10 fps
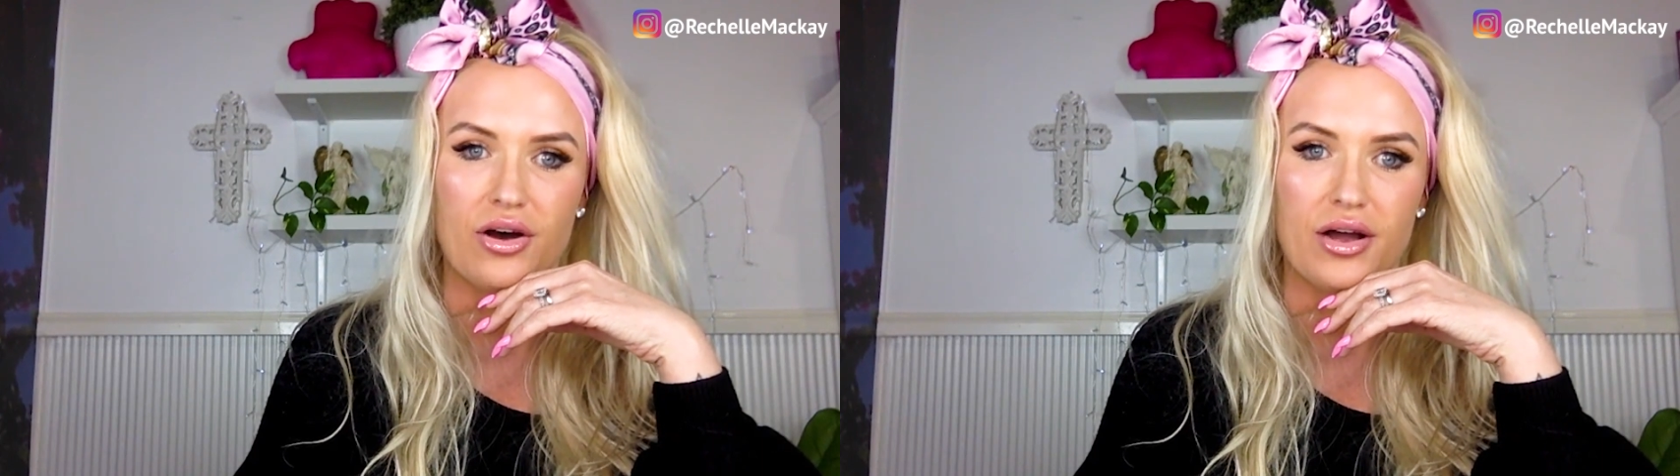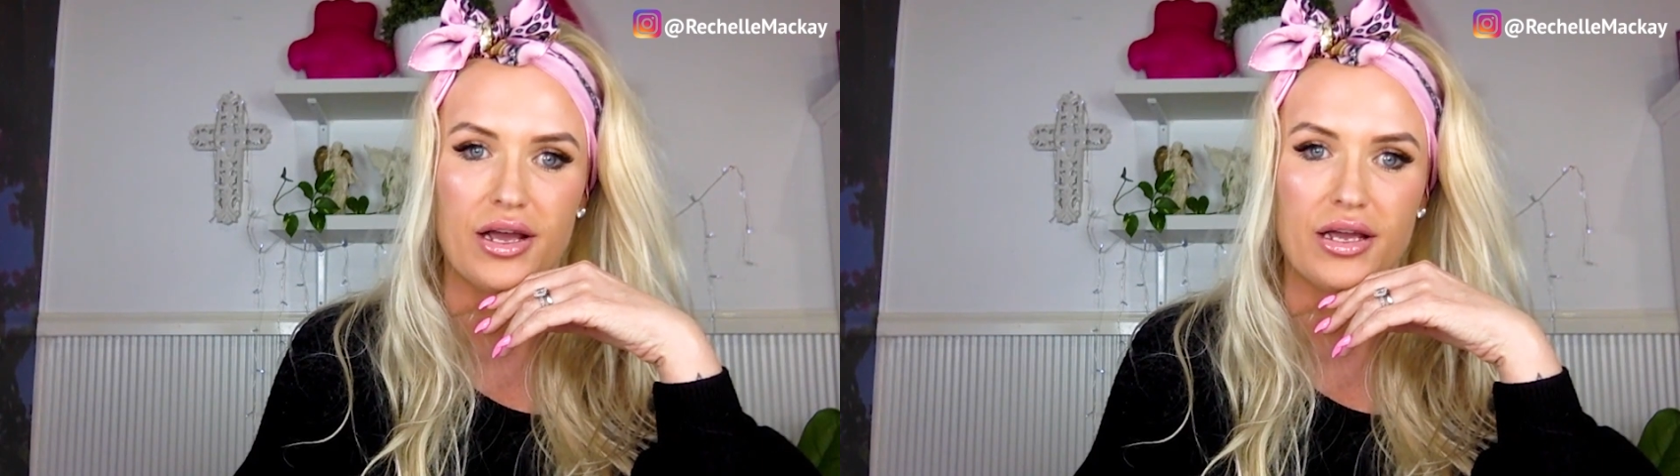
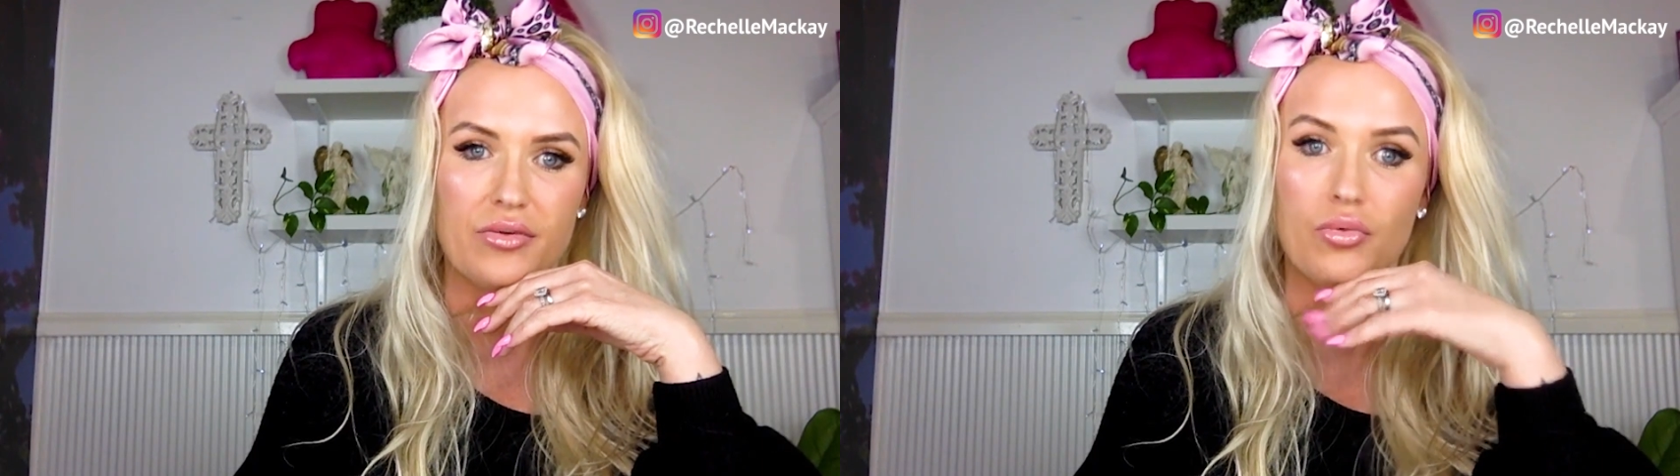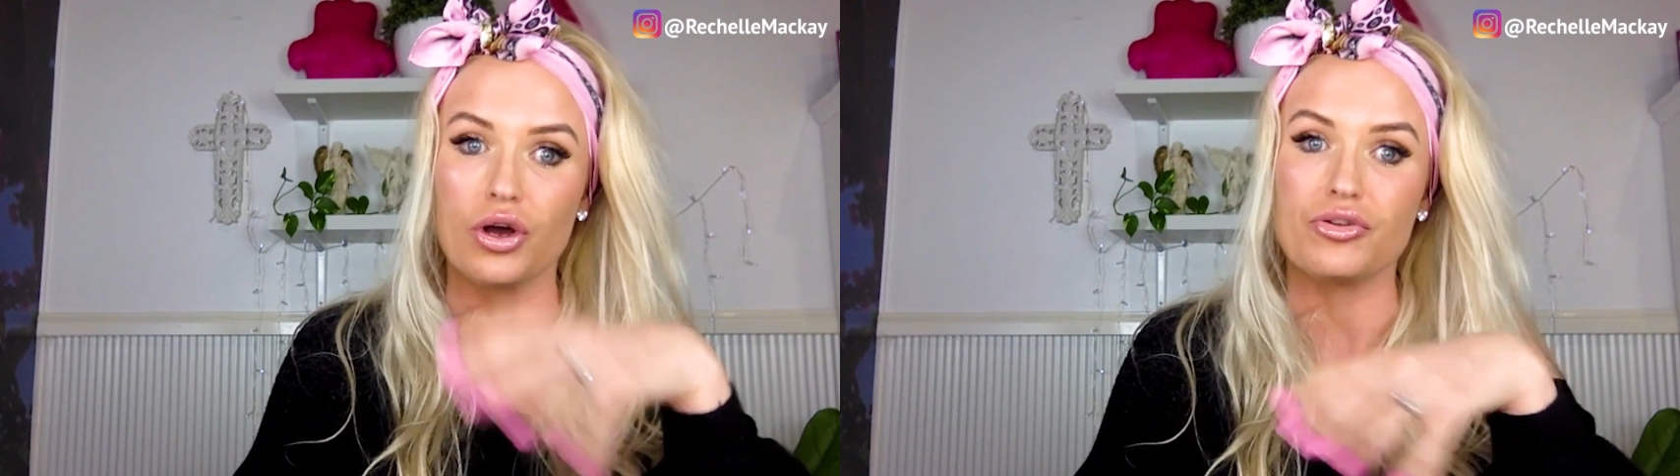
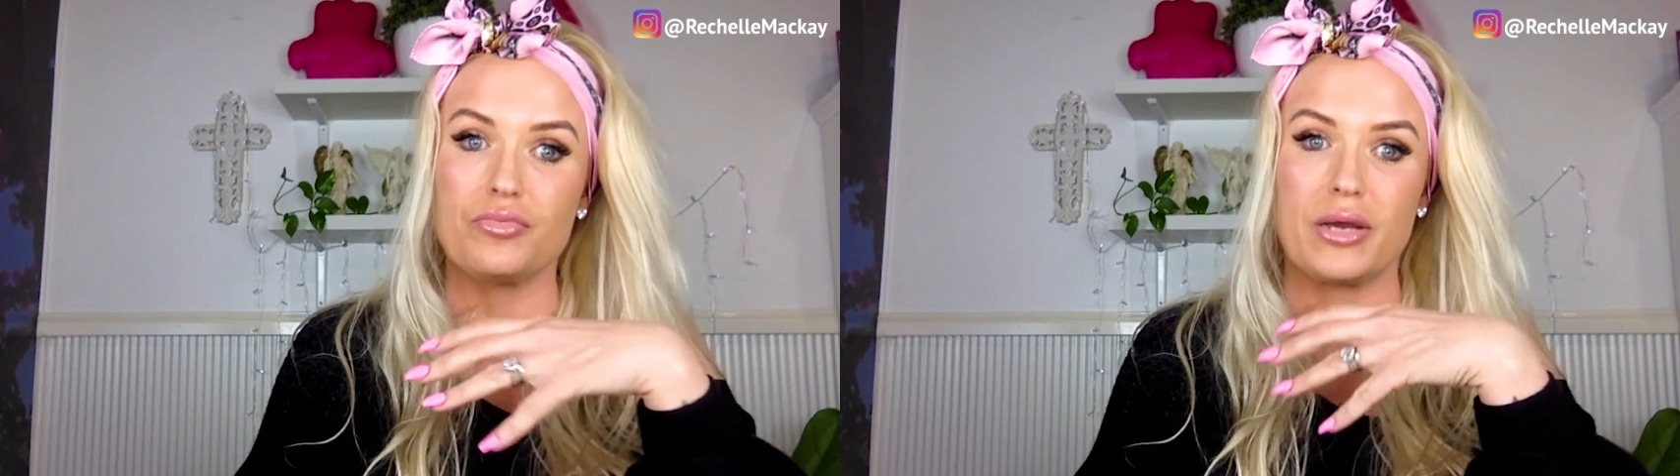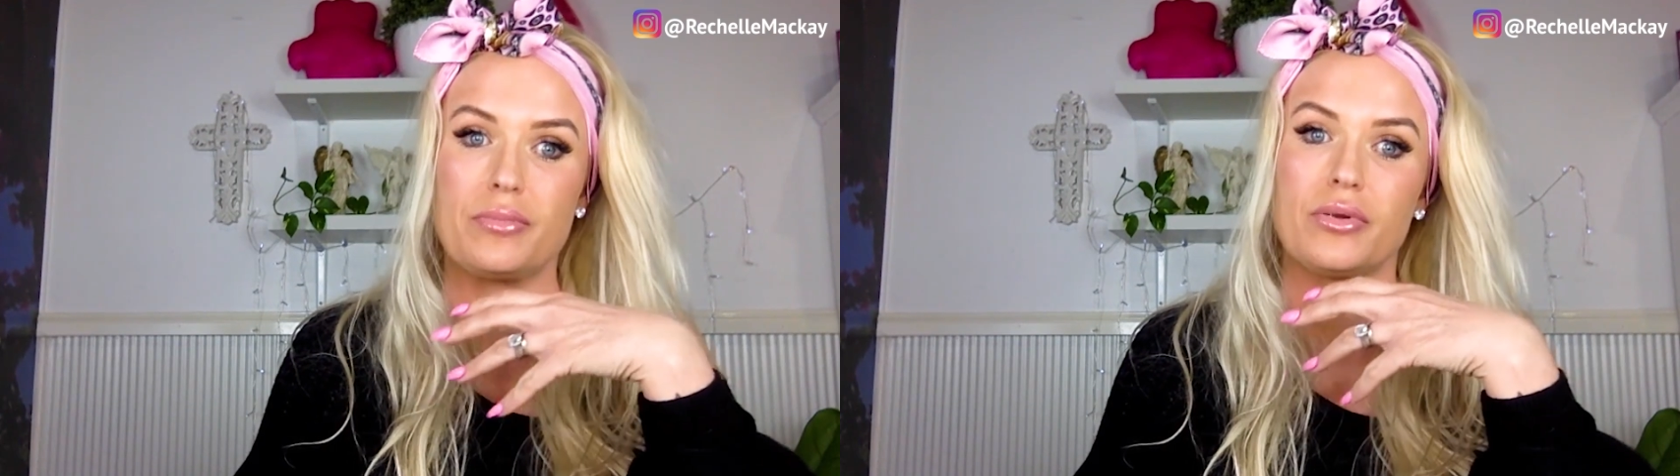I work
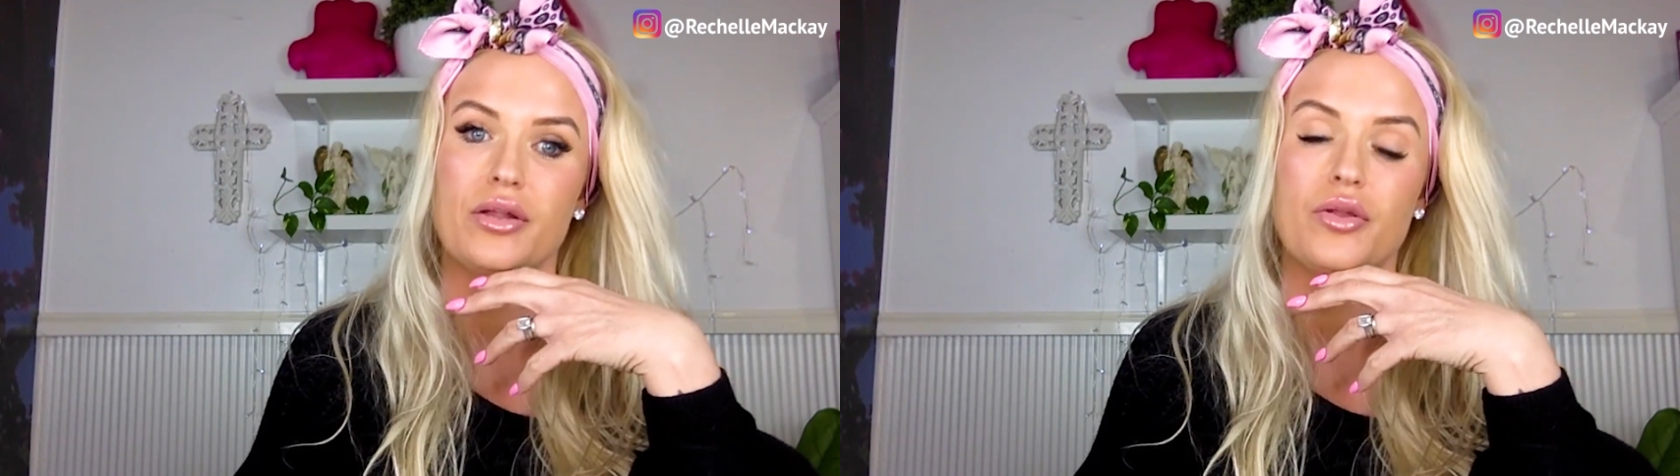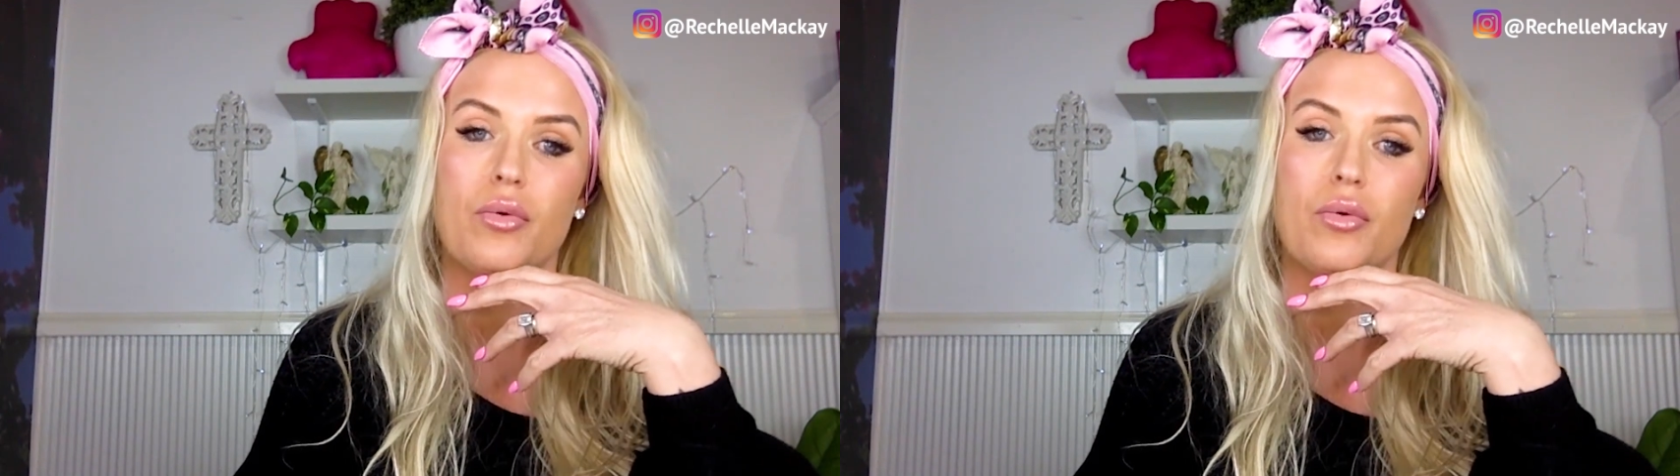with people and